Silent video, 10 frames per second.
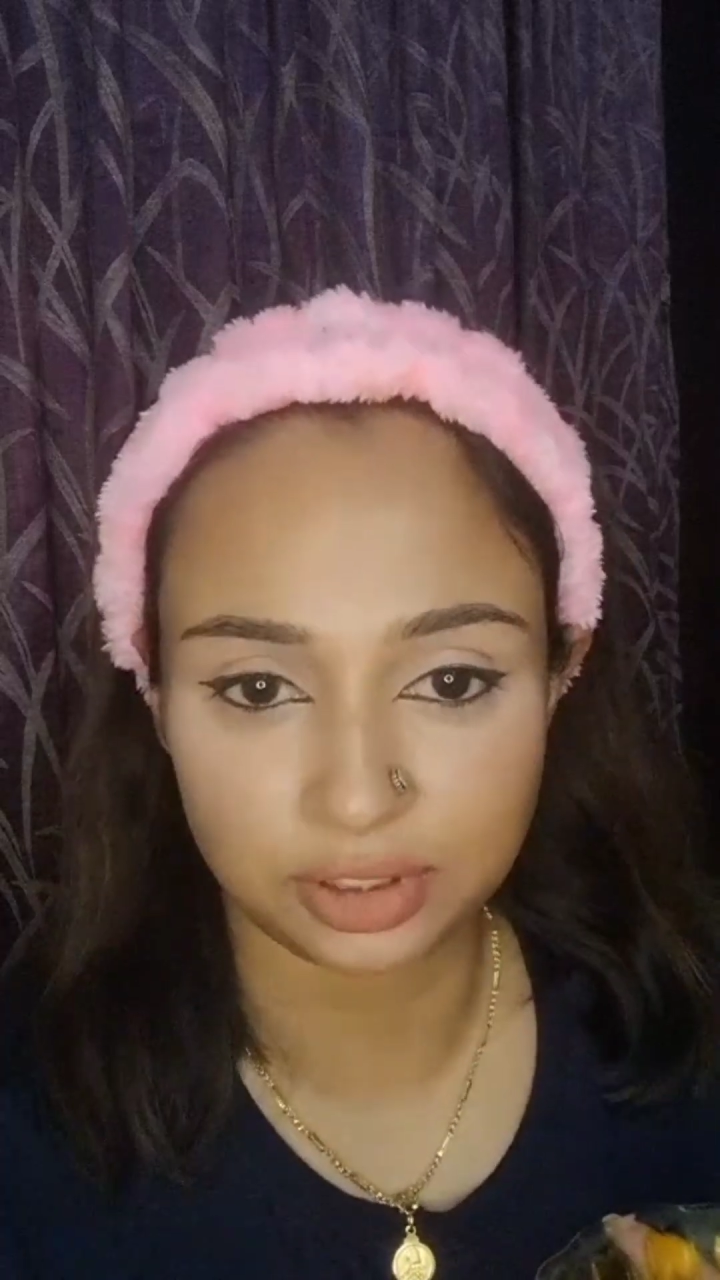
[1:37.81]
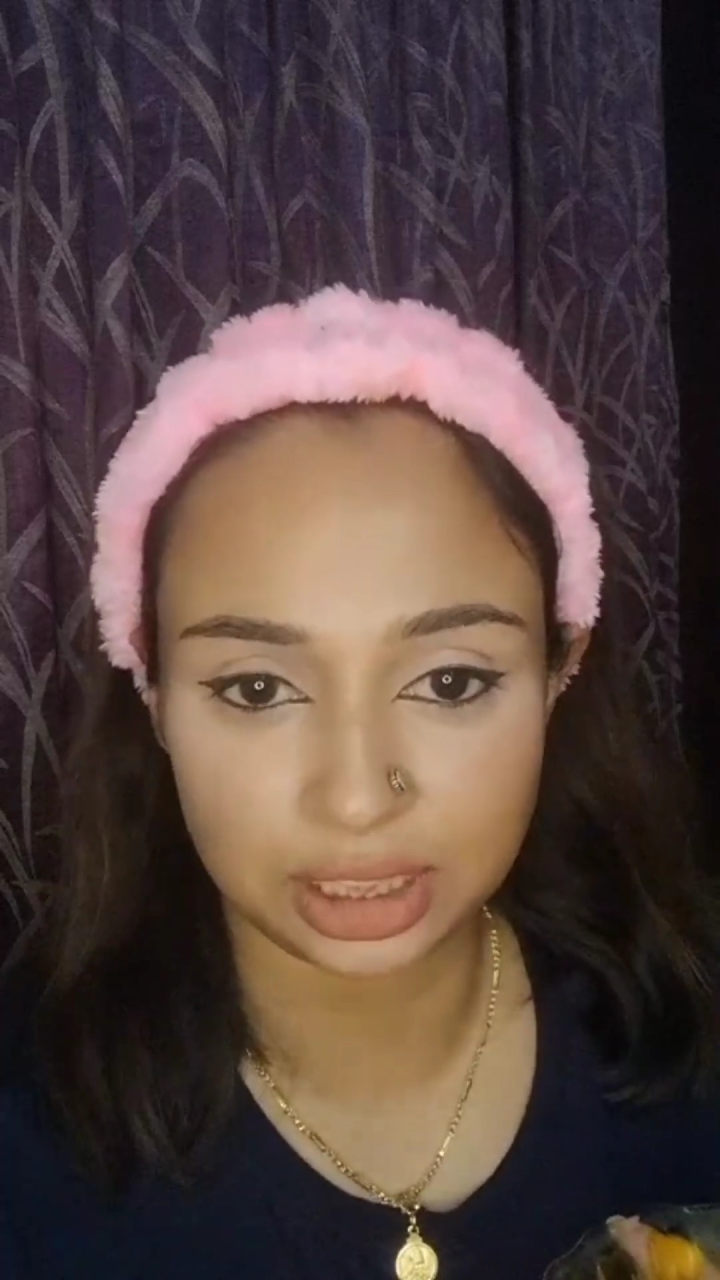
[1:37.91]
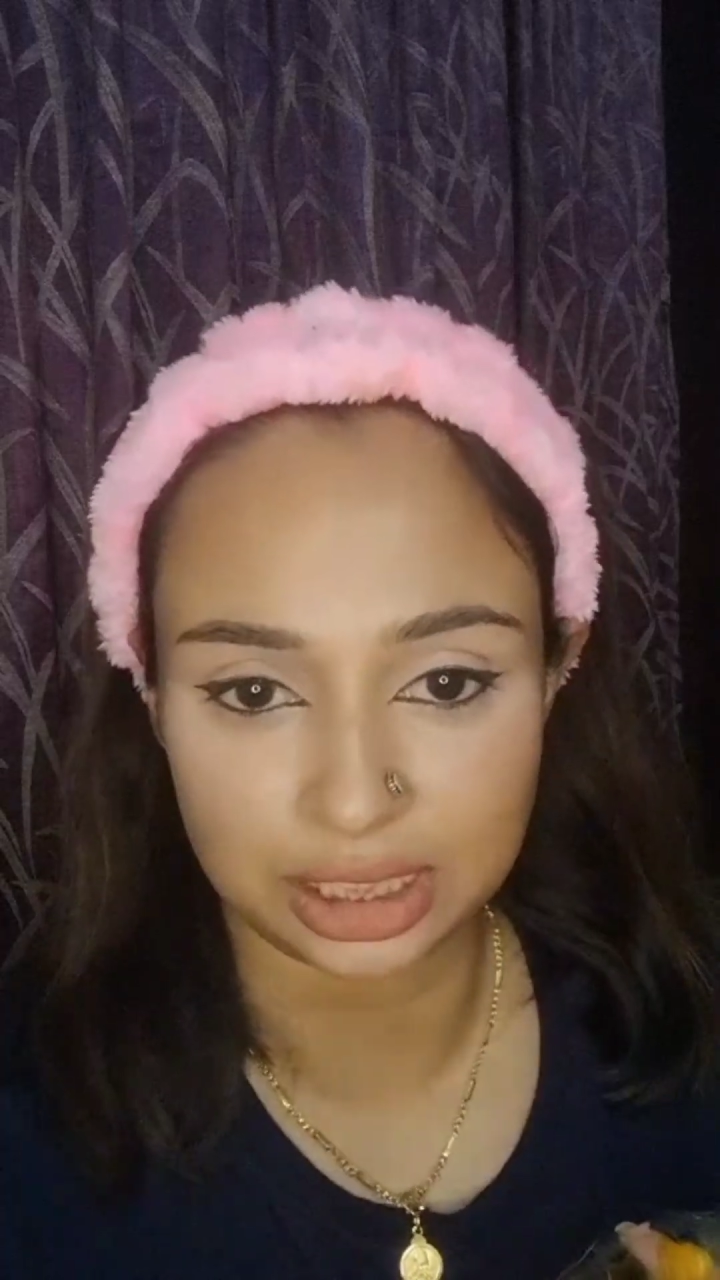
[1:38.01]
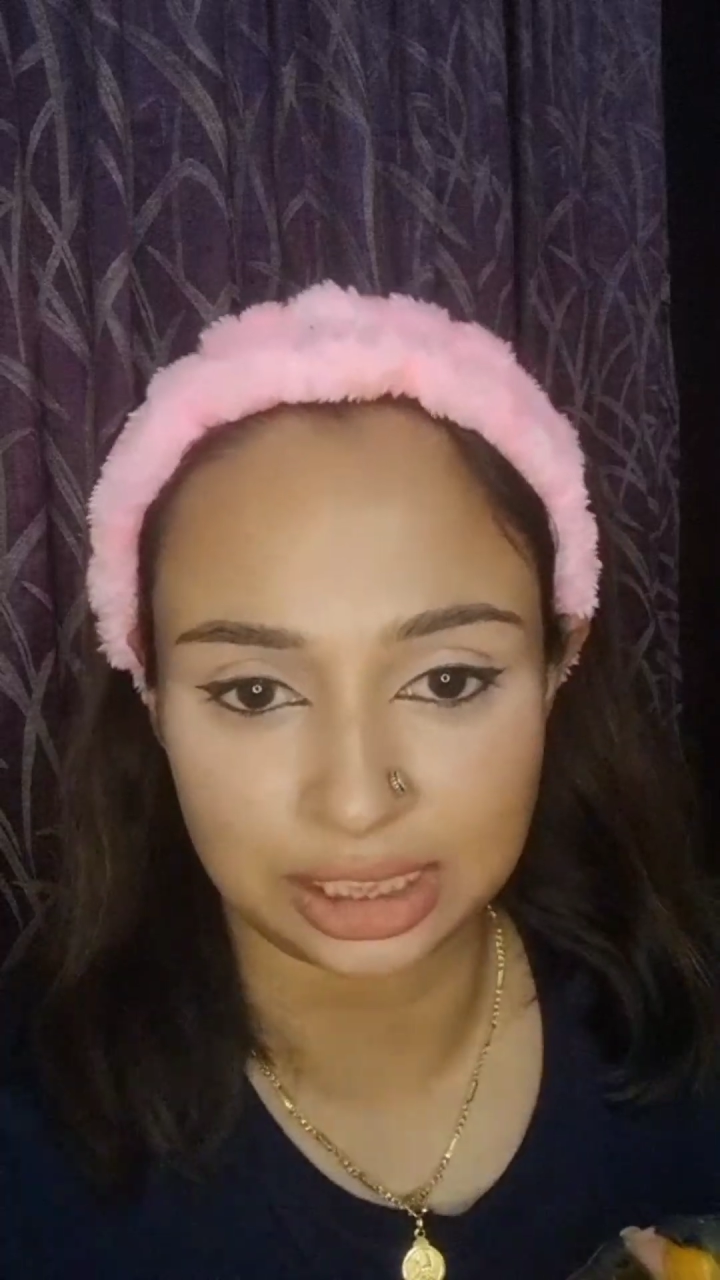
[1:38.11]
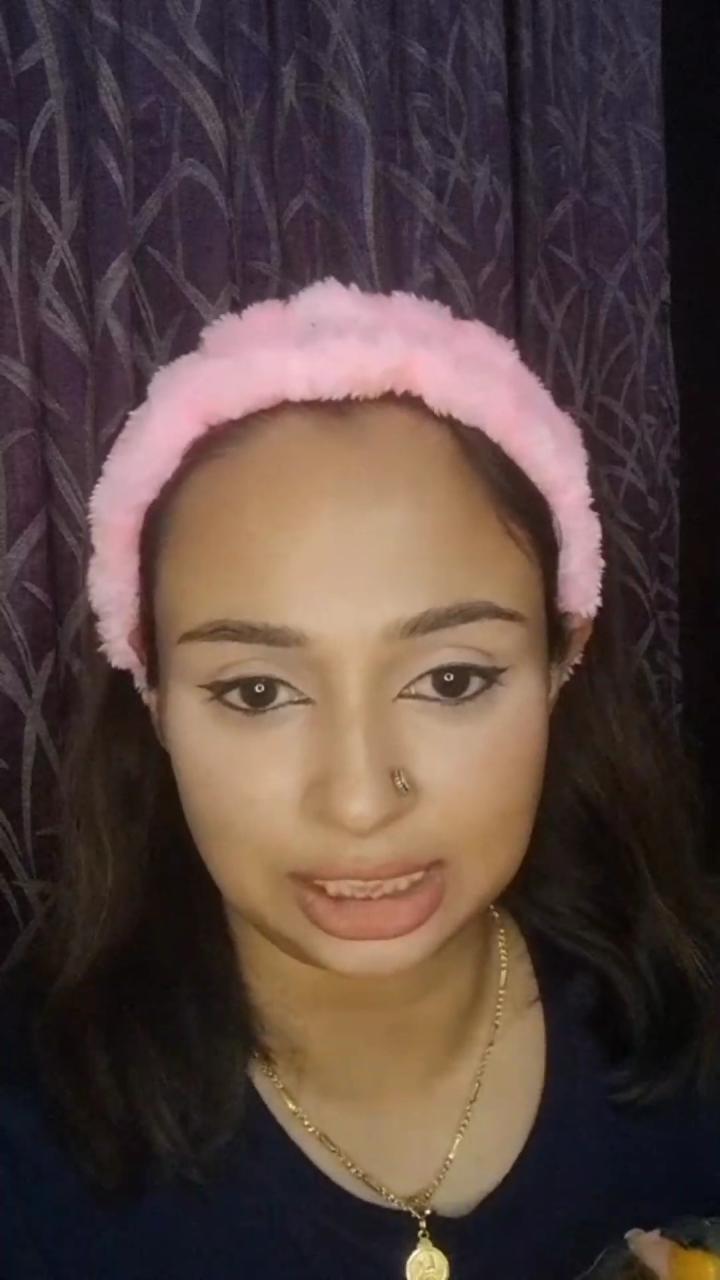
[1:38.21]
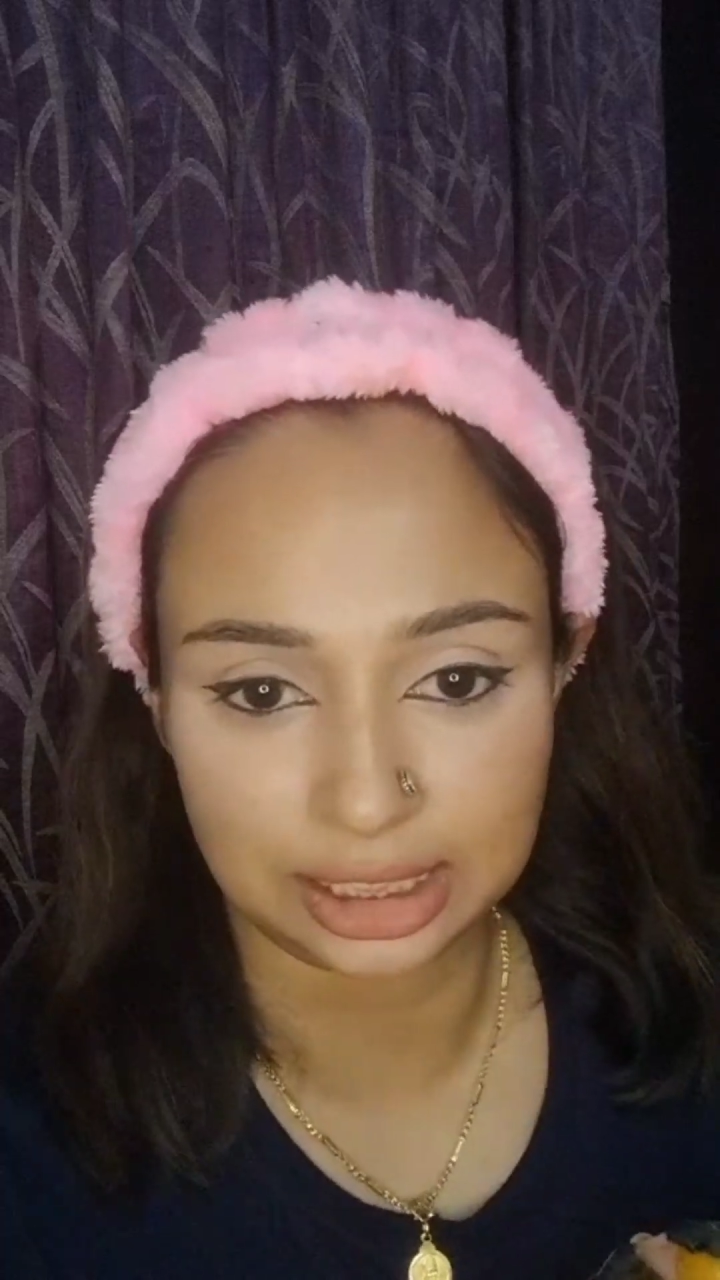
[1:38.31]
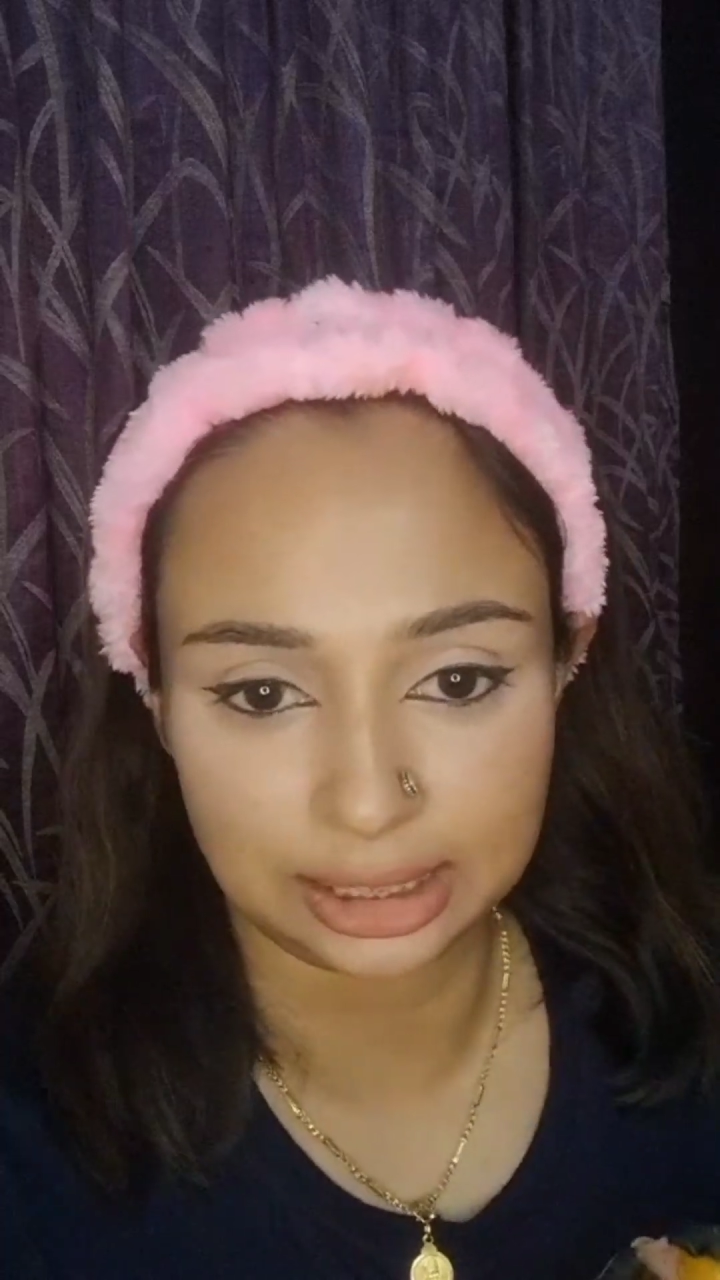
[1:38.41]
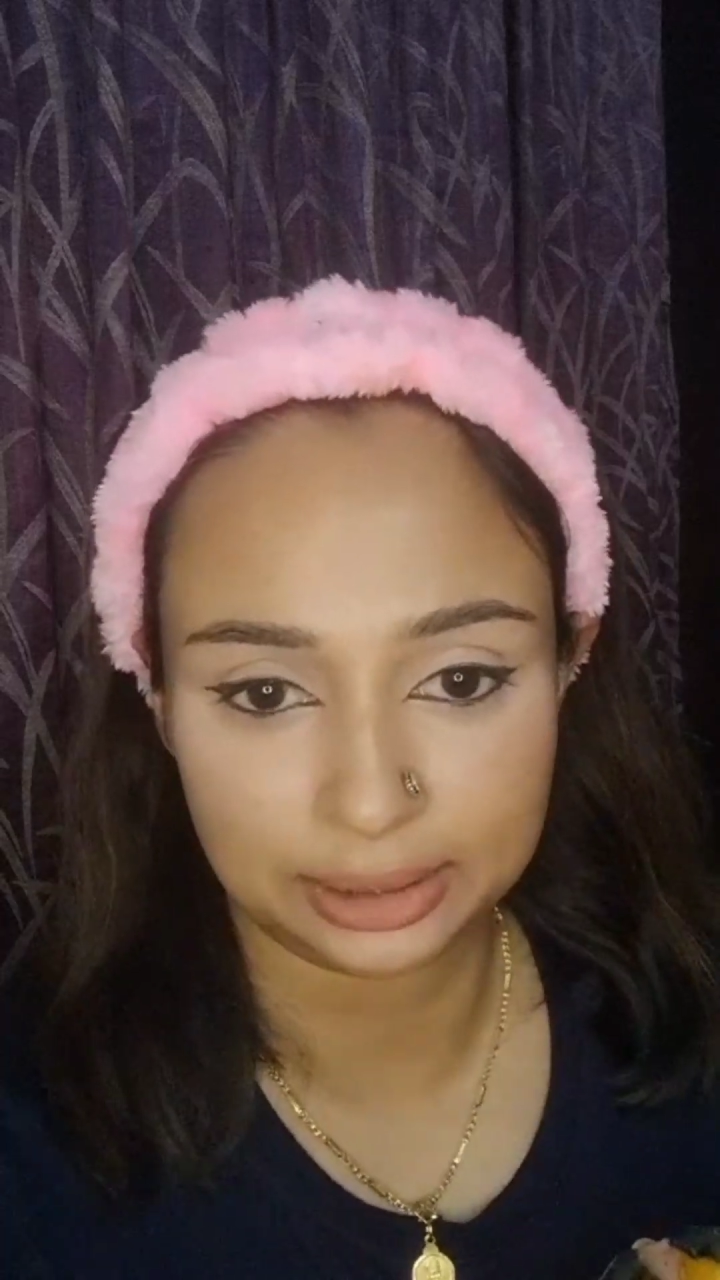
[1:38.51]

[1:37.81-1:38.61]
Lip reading: glycerin.